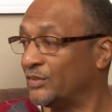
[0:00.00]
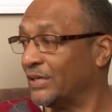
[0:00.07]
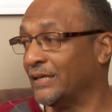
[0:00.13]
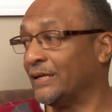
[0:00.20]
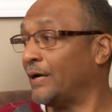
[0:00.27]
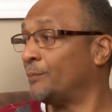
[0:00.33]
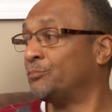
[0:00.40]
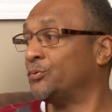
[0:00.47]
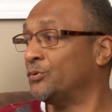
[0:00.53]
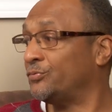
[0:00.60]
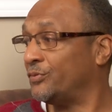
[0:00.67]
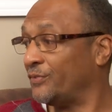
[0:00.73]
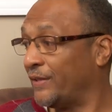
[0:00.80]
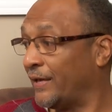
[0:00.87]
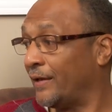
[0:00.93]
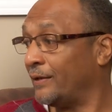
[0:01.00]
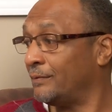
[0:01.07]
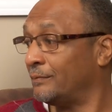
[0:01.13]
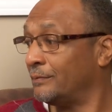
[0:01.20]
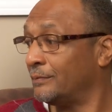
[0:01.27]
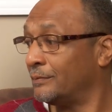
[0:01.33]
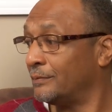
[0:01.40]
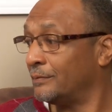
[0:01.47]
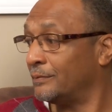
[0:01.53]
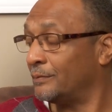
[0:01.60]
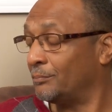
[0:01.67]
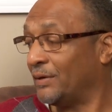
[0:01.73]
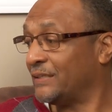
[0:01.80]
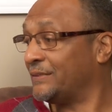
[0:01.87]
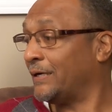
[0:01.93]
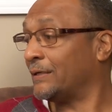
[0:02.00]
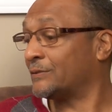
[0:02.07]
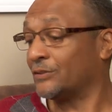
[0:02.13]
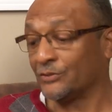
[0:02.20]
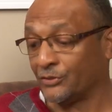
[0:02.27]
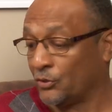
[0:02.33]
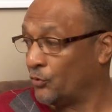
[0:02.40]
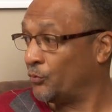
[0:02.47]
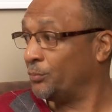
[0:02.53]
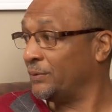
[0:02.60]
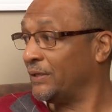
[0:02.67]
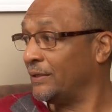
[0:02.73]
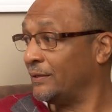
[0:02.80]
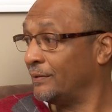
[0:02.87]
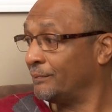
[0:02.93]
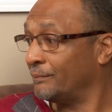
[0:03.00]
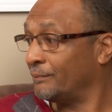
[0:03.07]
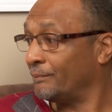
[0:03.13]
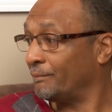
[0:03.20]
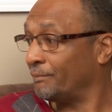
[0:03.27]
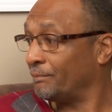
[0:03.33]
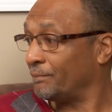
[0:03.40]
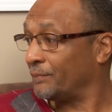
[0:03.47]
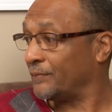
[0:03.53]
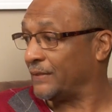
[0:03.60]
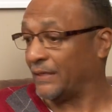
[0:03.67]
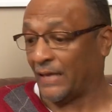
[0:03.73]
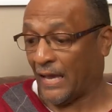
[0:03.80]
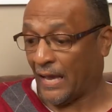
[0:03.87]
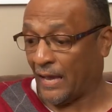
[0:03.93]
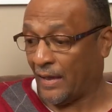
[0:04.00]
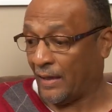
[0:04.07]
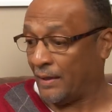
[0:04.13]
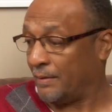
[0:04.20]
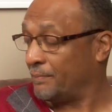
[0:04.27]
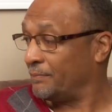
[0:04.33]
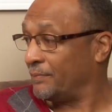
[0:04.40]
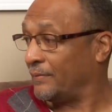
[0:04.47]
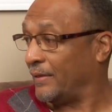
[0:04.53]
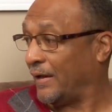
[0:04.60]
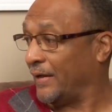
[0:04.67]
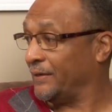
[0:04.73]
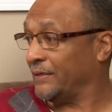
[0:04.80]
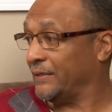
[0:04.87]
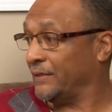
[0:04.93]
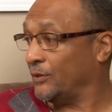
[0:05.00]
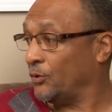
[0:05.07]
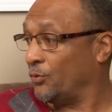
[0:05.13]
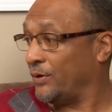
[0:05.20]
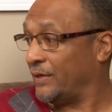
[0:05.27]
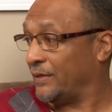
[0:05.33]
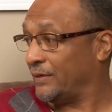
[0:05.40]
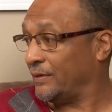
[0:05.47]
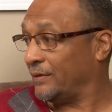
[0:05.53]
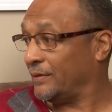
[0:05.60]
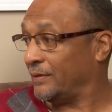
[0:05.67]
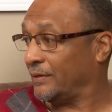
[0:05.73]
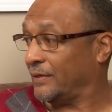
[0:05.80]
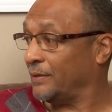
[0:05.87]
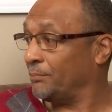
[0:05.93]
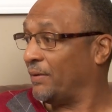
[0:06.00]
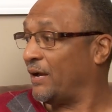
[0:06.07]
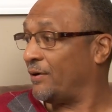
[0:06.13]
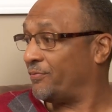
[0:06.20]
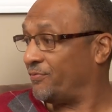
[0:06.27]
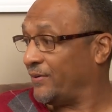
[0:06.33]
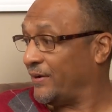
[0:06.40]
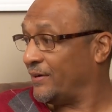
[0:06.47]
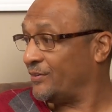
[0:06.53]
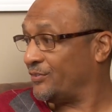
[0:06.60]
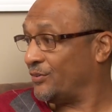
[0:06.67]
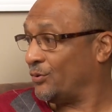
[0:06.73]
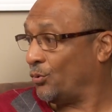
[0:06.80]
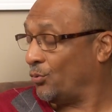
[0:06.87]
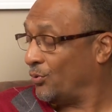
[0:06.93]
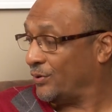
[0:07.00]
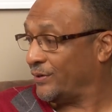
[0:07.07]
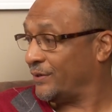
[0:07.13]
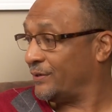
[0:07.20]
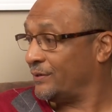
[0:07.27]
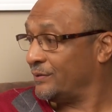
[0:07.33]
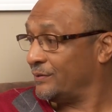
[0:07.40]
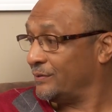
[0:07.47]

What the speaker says: And I'm proof of that. My doctor told me that I need to go ahead and get my affairs in order,